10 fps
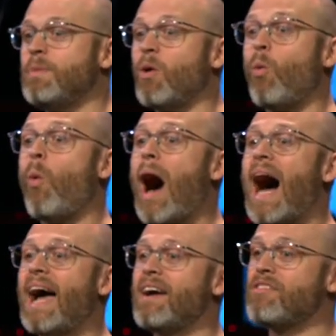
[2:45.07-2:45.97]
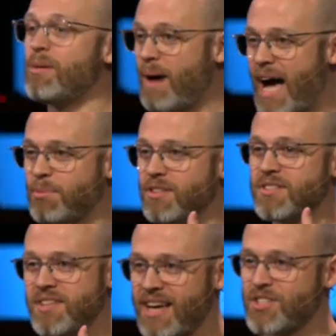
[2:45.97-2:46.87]
but why the
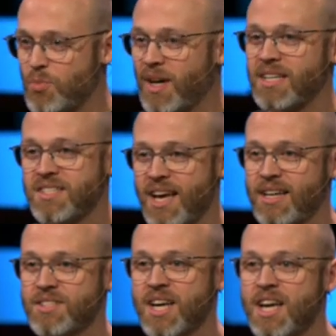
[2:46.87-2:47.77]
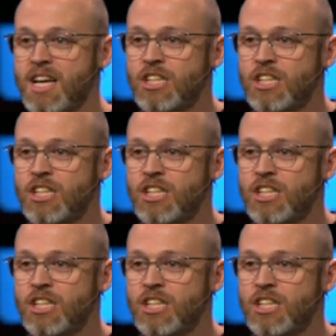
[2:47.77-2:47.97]
Bible says what it says.